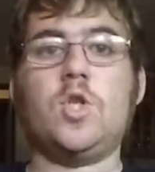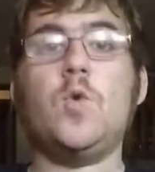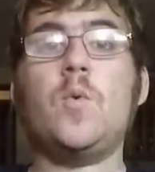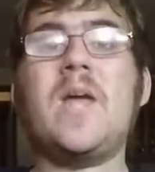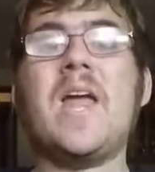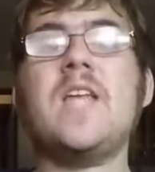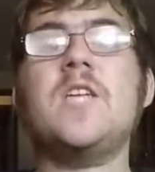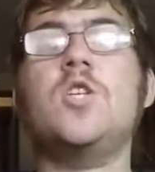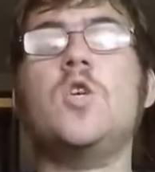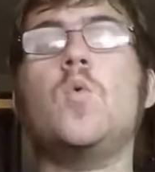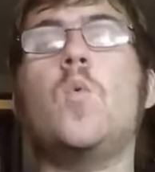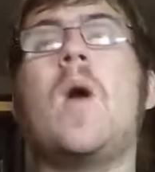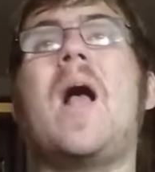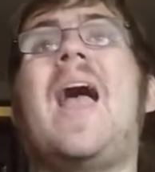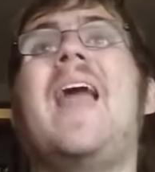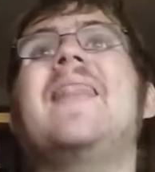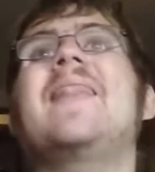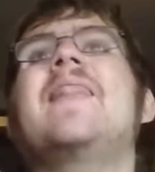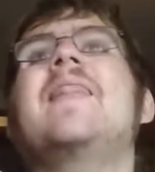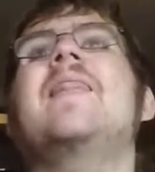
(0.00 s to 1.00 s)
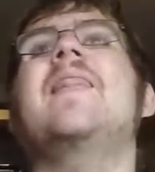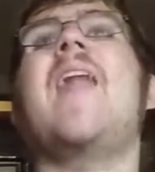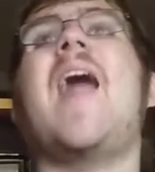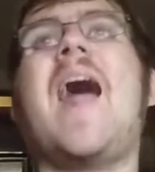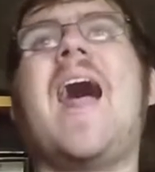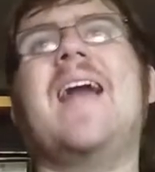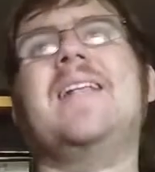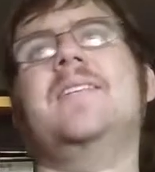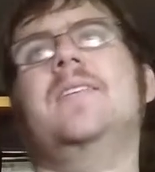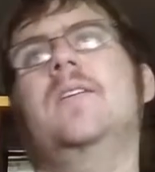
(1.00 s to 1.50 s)
You can do a
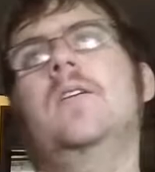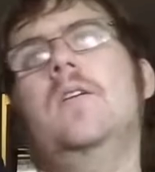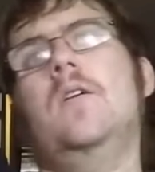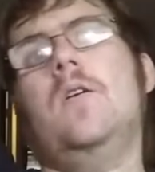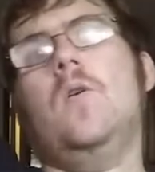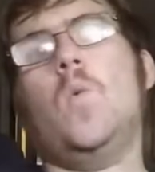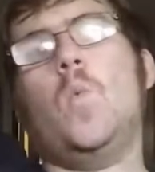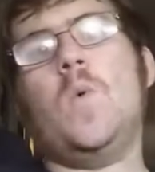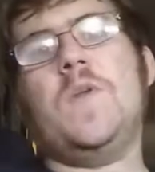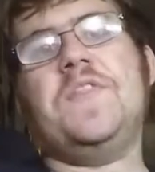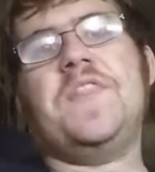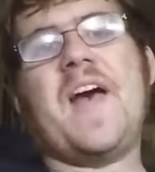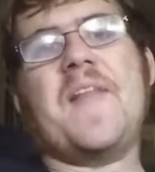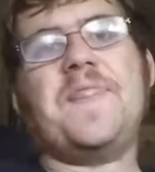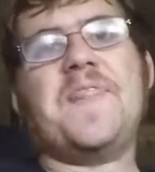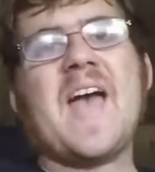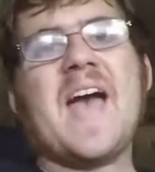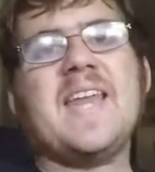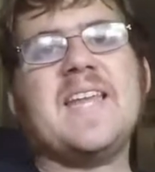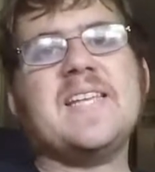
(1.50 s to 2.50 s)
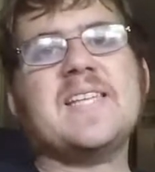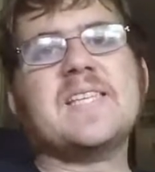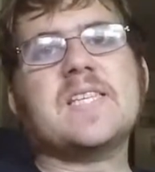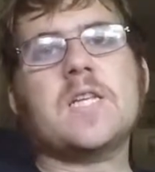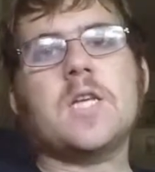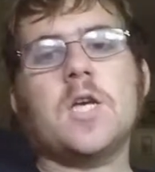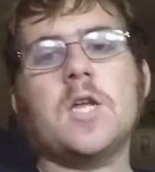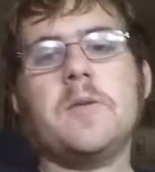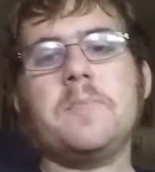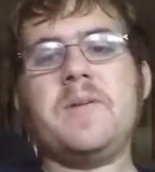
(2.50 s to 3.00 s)
lot with that. That is
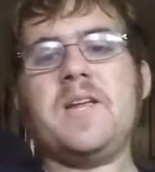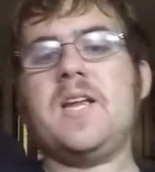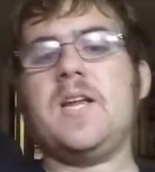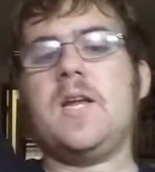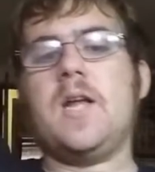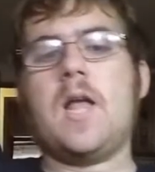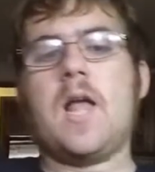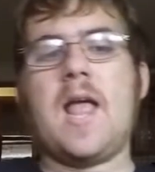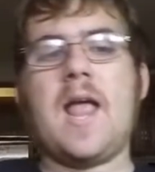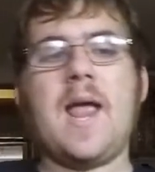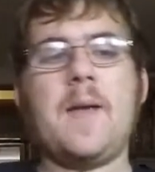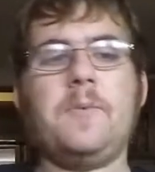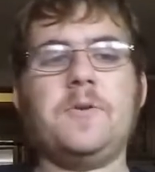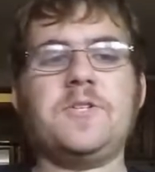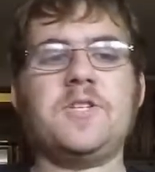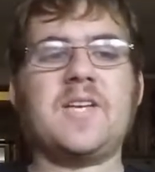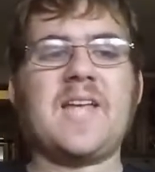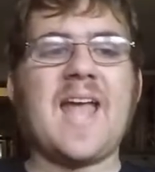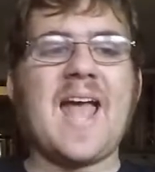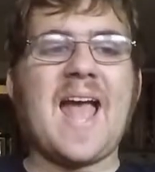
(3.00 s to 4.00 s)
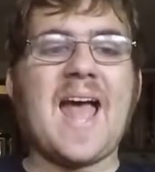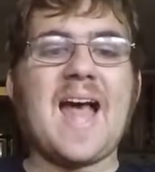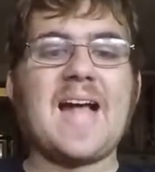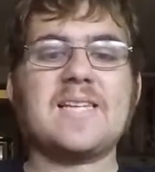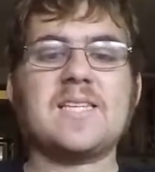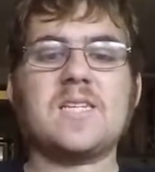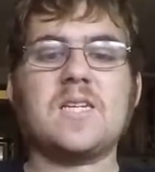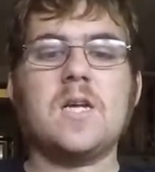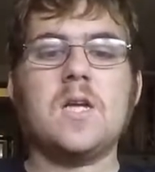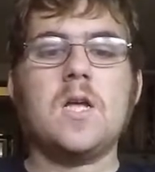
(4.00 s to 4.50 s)
going to be able to
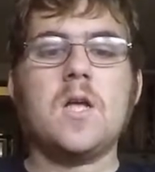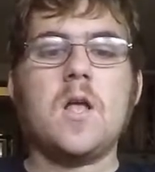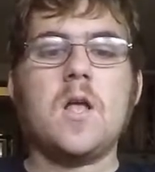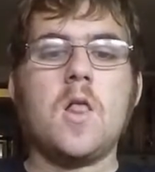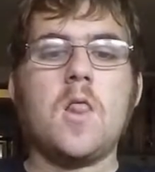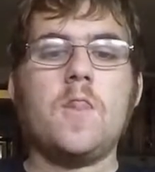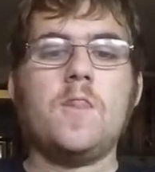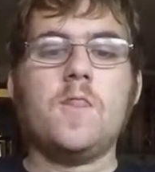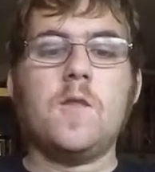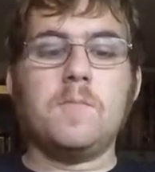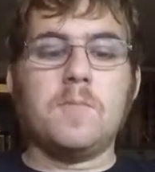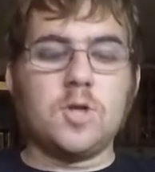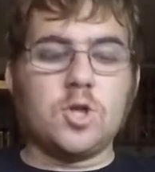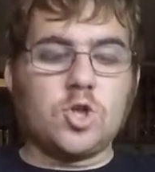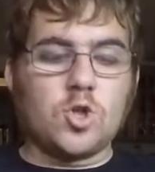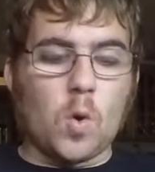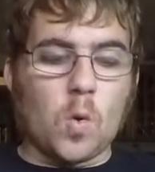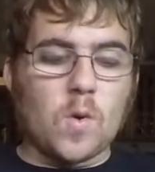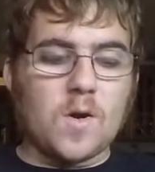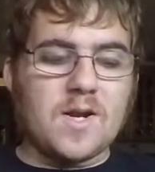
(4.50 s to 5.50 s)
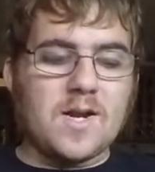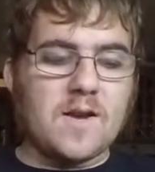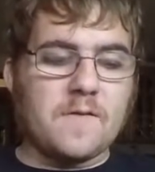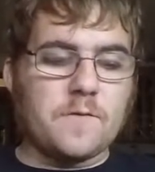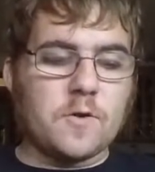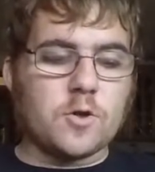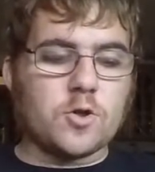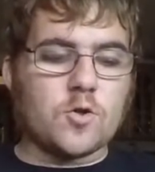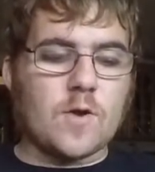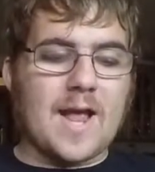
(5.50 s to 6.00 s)
cast the majority
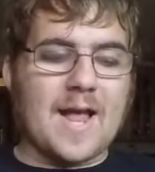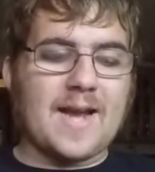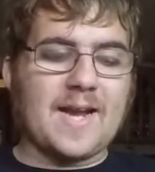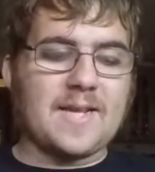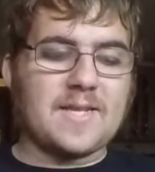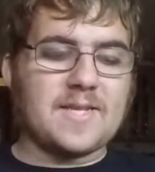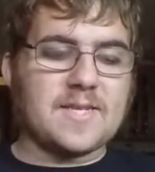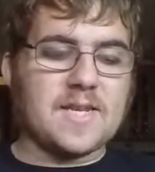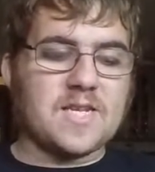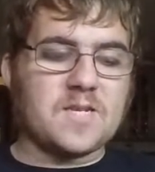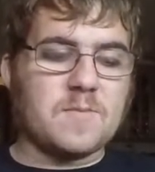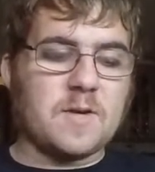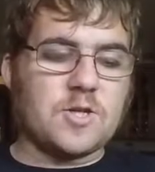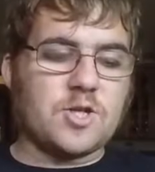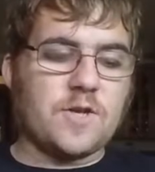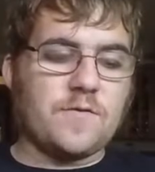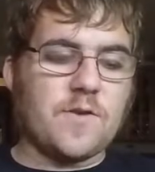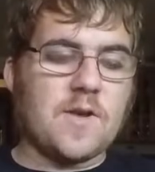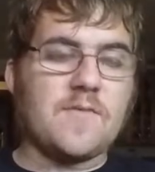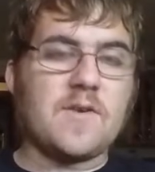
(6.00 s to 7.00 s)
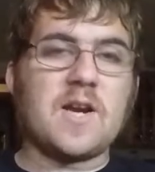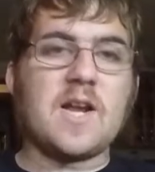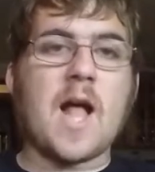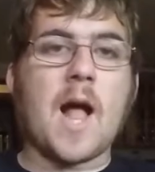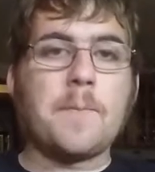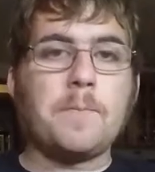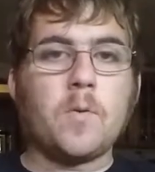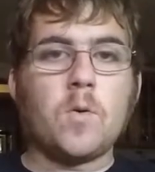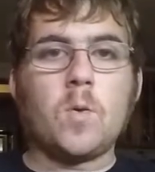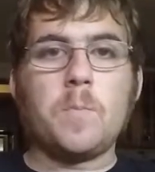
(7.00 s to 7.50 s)
of your dragons, especially if you have a
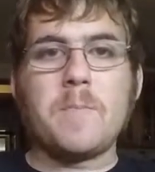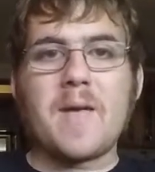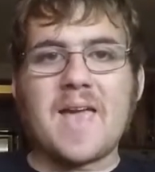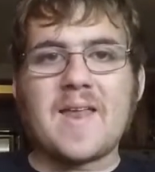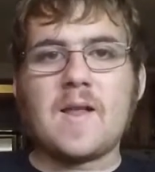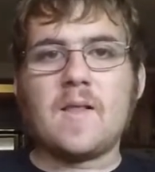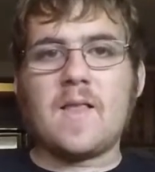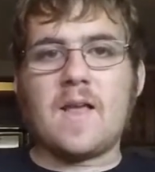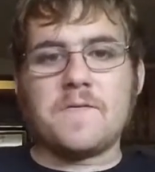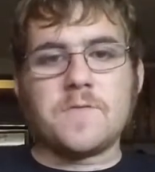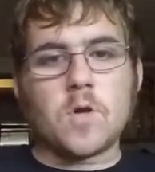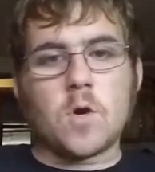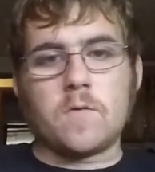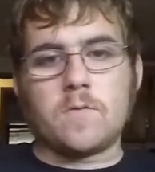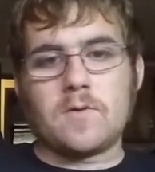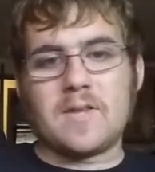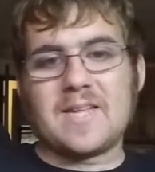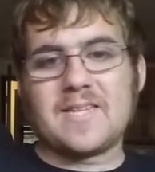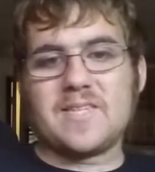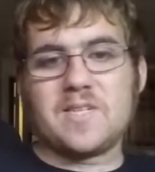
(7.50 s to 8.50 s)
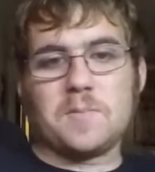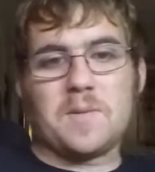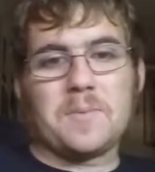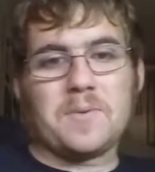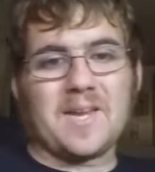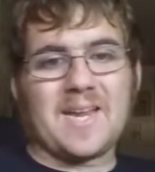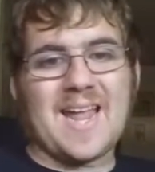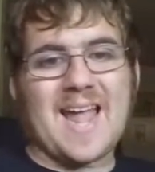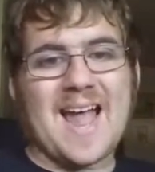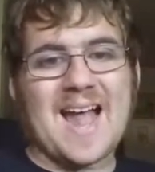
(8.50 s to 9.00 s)
couple mana left over. That's going to
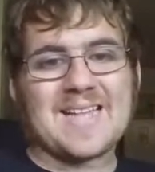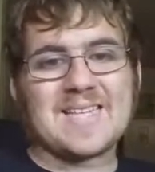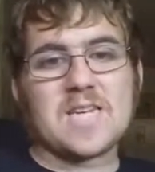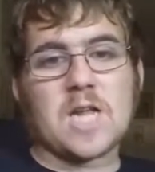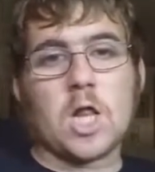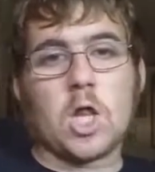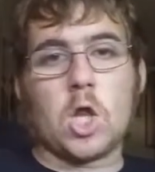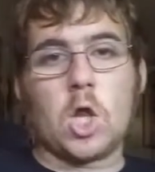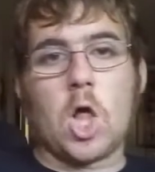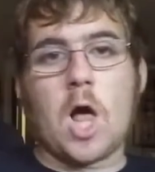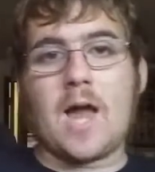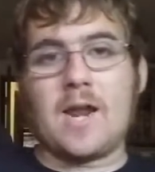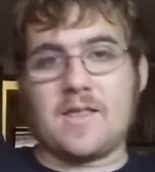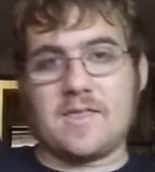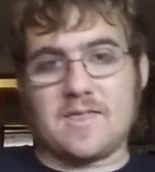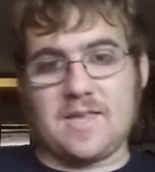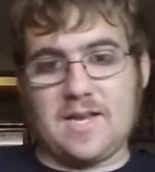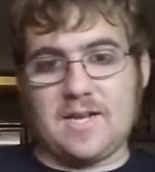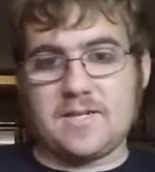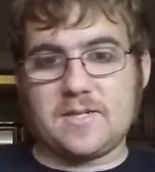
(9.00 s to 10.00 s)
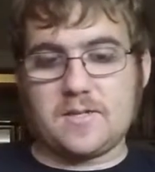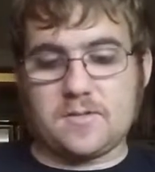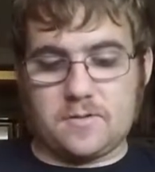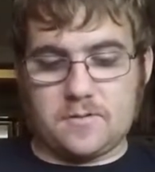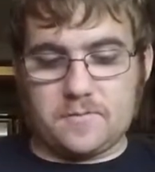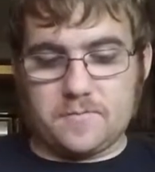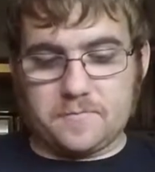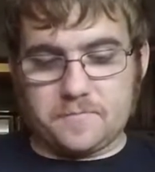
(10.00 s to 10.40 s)
be able to cast a lot of things.